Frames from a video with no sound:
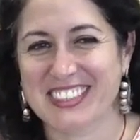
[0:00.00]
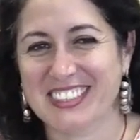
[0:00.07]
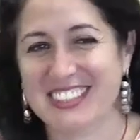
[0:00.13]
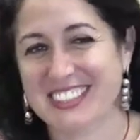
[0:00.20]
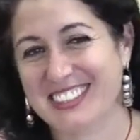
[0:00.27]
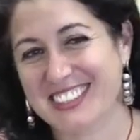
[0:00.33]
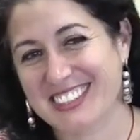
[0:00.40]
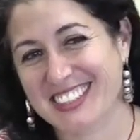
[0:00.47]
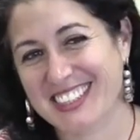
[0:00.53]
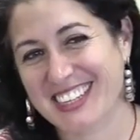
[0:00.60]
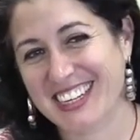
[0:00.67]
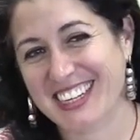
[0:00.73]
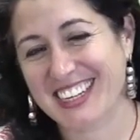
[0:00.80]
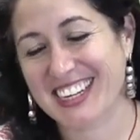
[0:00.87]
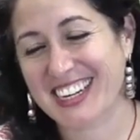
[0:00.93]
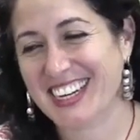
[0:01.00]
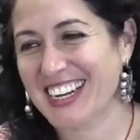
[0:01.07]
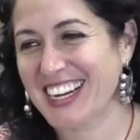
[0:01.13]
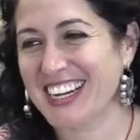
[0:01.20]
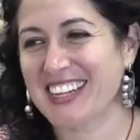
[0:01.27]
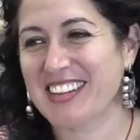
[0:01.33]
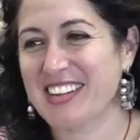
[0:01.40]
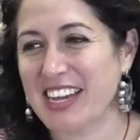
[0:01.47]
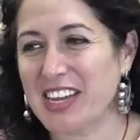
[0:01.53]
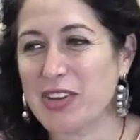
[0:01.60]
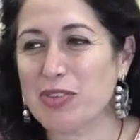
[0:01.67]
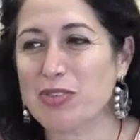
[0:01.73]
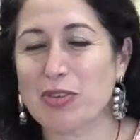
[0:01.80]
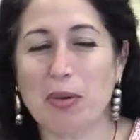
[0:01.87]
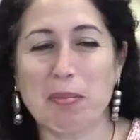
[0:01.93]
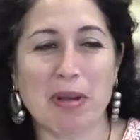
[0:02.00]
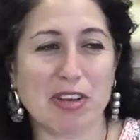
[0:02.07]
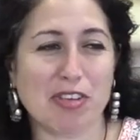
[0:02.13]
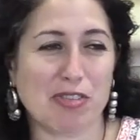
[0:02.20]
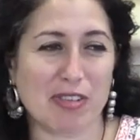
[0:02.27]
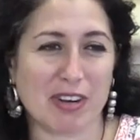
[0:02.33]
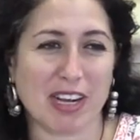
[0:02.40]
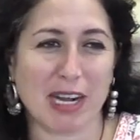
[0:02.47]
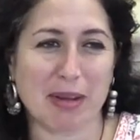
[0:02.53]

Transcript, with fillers: thank you so much. thank you so much for